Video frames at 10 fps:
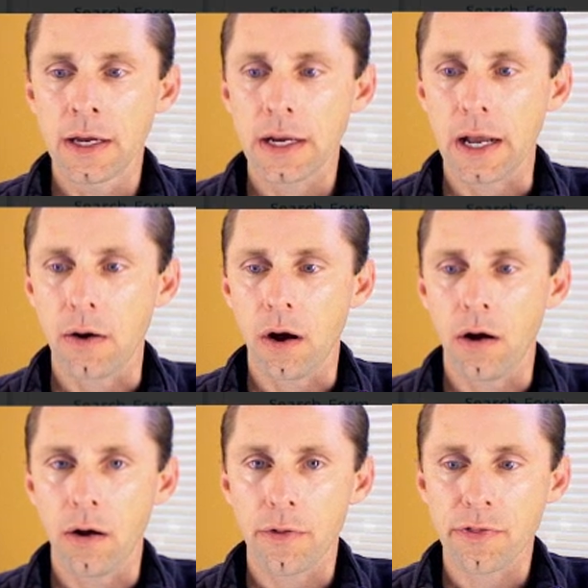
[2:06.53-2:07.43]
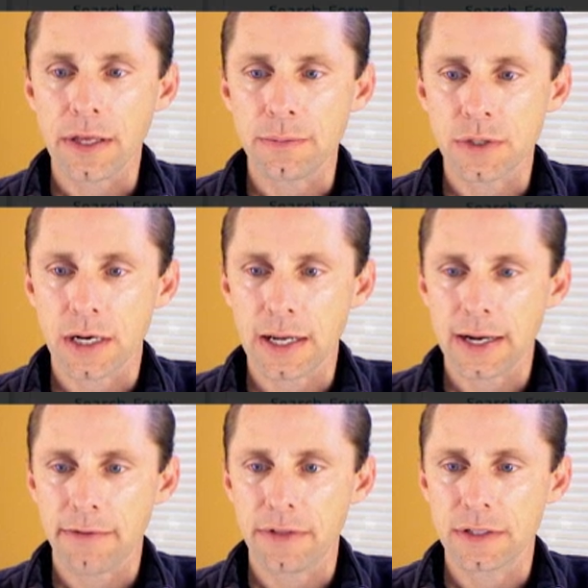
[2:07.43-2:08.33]
Now all themes are going to
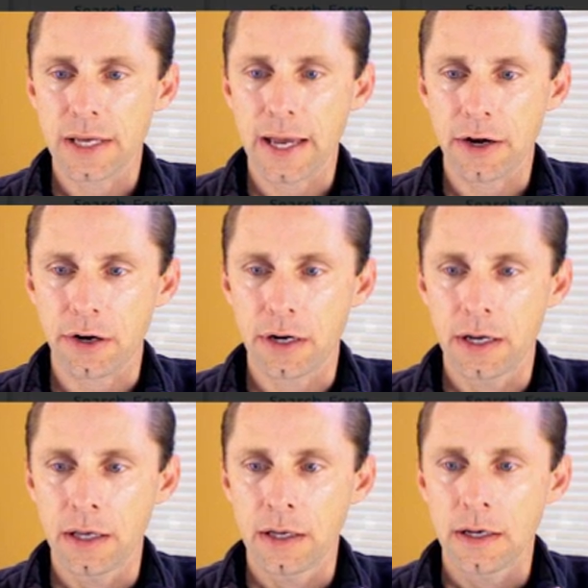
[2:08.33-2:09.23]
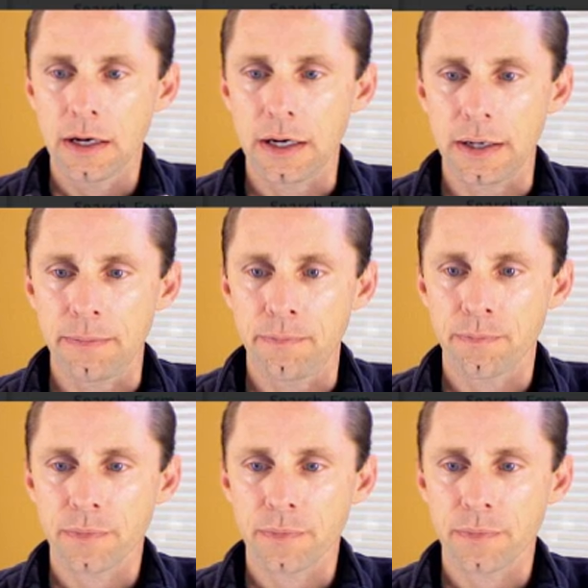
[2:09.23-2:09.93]
have this header, um,